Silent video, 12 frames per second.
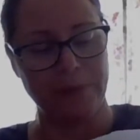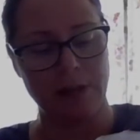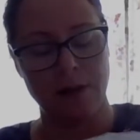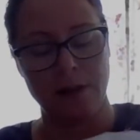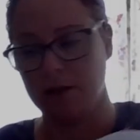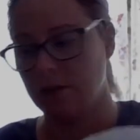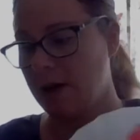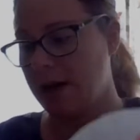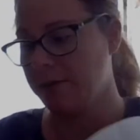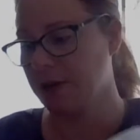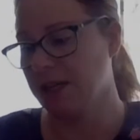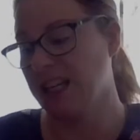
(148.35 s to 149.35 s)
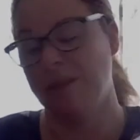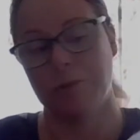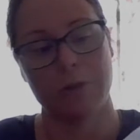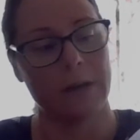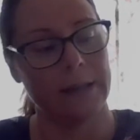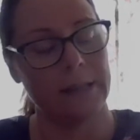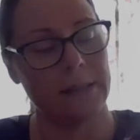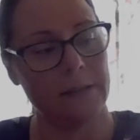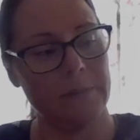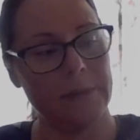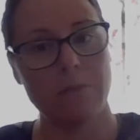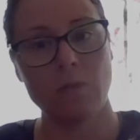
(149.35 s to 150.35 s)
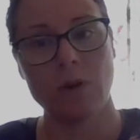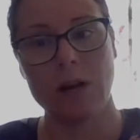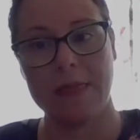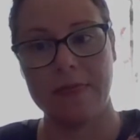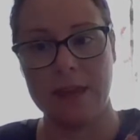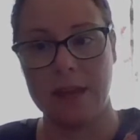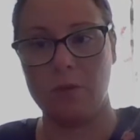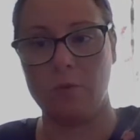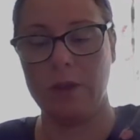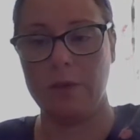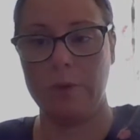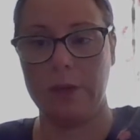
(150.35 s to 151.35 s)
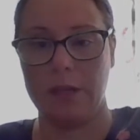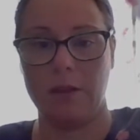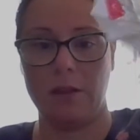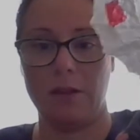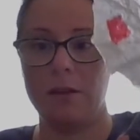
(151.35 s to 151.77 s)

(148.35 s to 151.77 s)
So I'm going to keep drawing a little bit more, and then we will